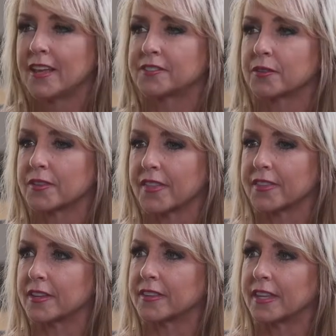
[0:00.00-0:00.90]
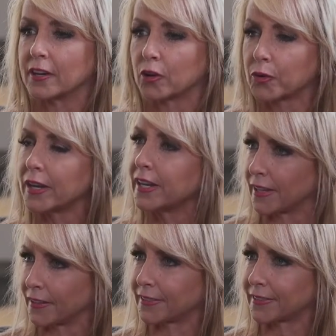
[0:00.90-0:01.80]
so that the
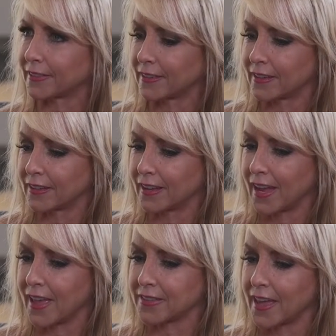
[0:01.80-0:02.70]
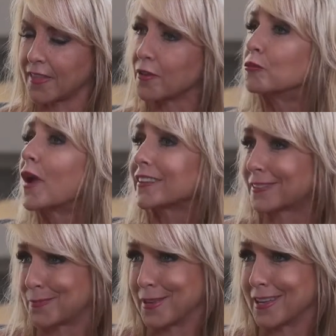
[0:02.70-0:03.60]
ingredients and the
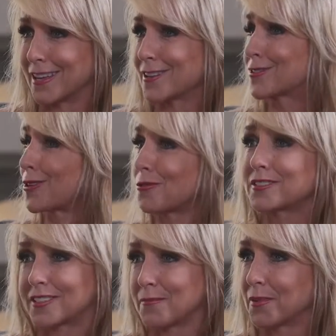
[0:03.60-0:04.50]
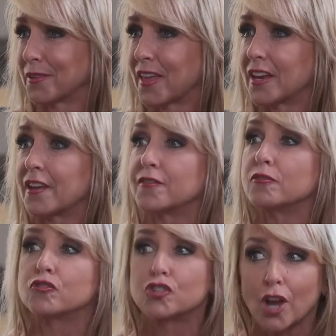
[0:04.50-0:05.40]
recipe is so simple that if you
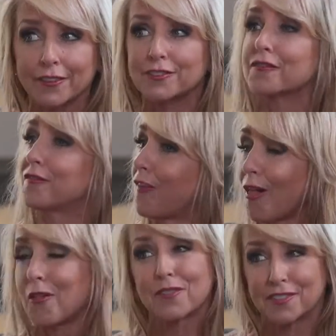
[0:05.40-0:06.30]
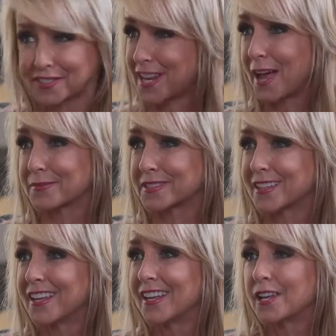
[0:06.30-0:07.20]
just follow the steps,
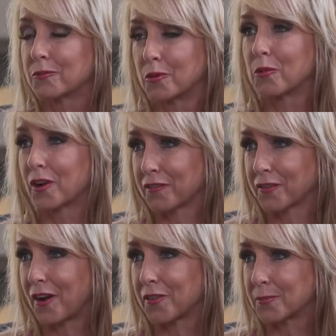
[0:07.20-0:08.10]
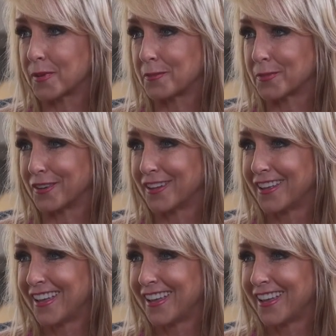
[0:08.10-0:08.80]
it will work for other people.